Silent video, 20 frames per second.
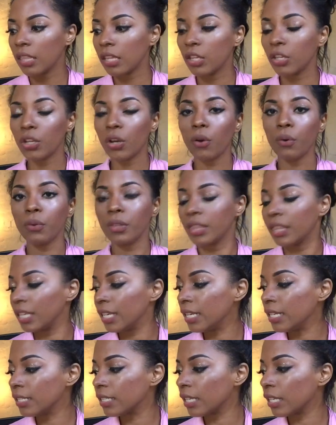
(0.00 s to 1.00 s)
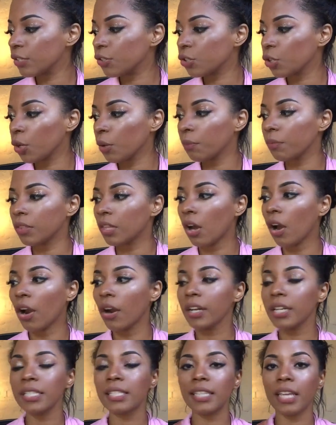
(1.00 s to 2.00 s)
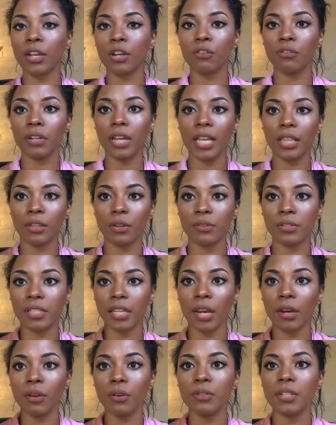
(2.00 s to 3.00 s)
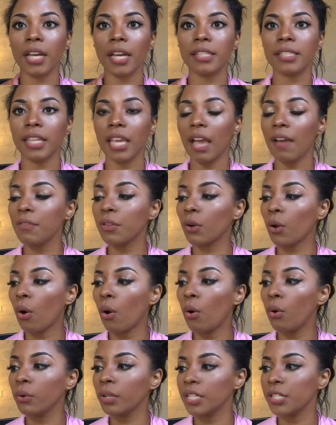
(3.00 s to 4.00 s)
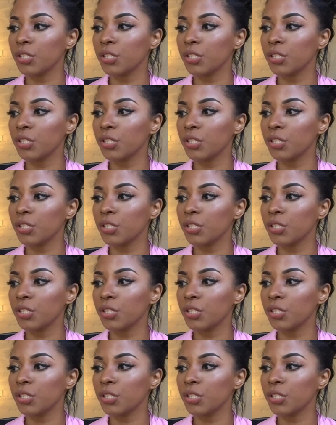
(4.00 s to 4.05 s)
you know, these inter- the artists that create those tarot decks, they have their own